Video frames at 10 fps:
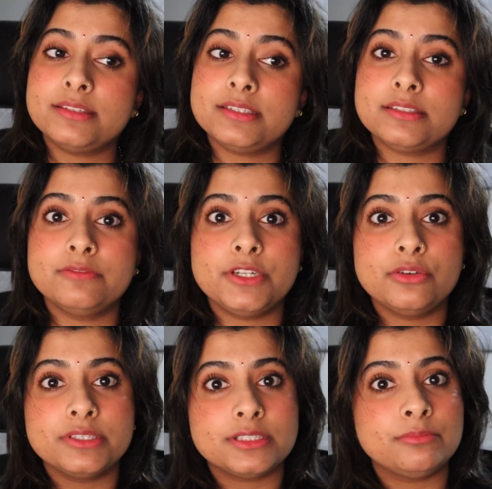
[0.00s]
since the
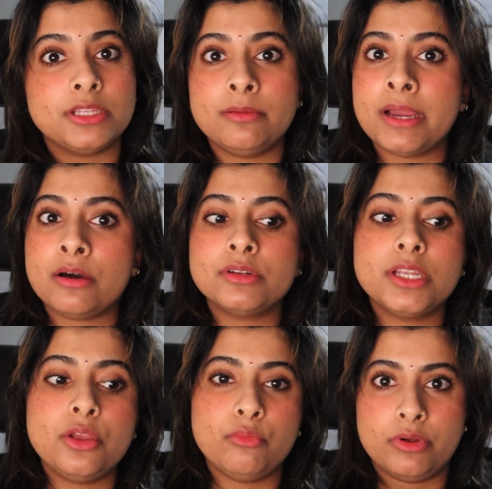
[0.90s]
video is simply about
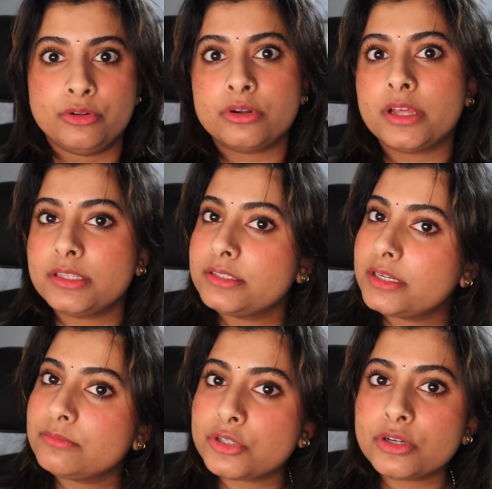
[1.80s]
whether or not these
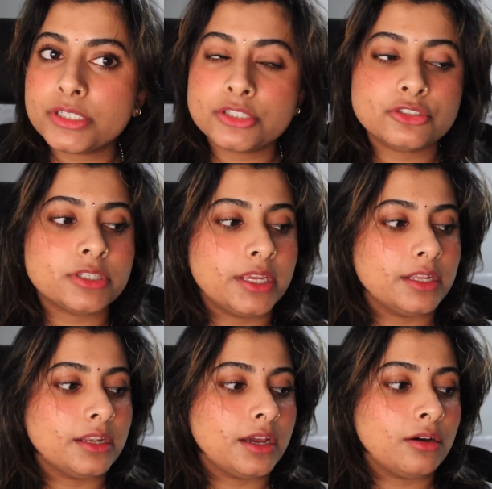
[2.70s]
items tarnish
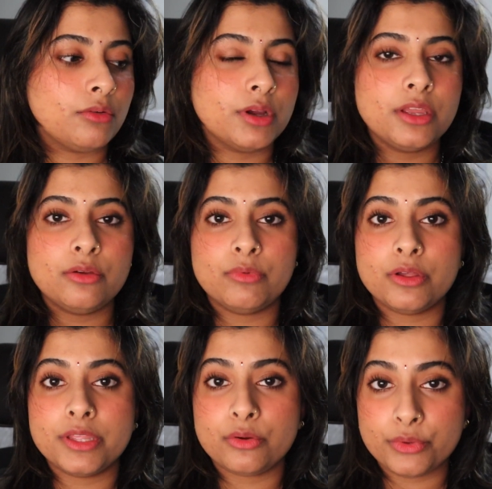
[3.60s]
and how
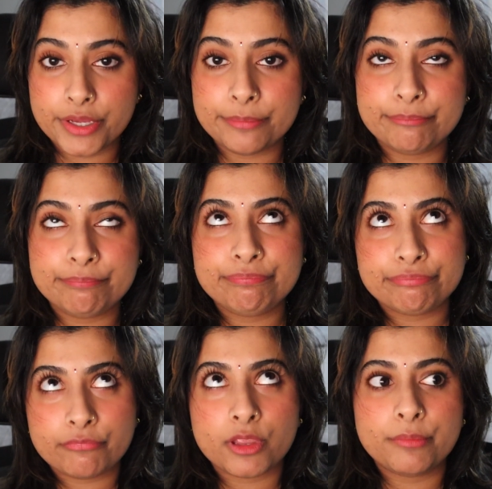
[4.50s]
well they hold up,
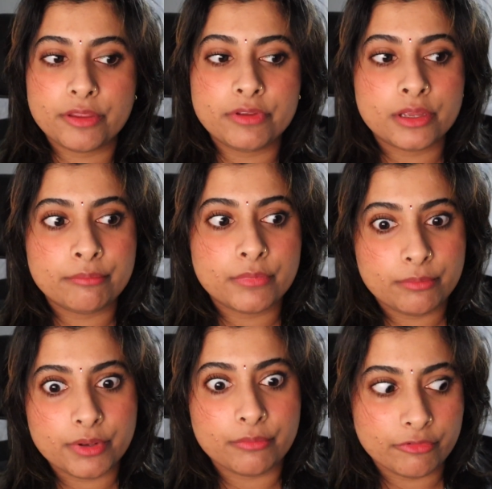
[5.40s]
I'm giving them
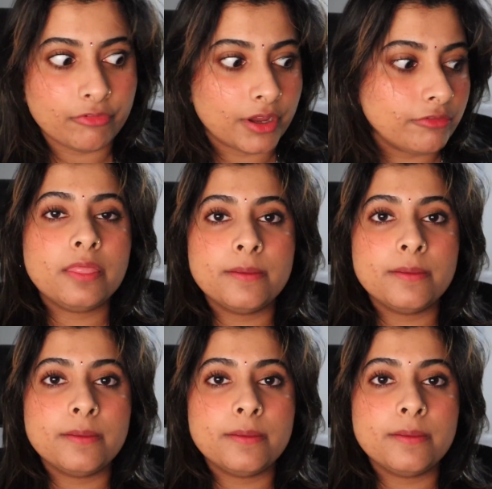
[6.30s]
number 5.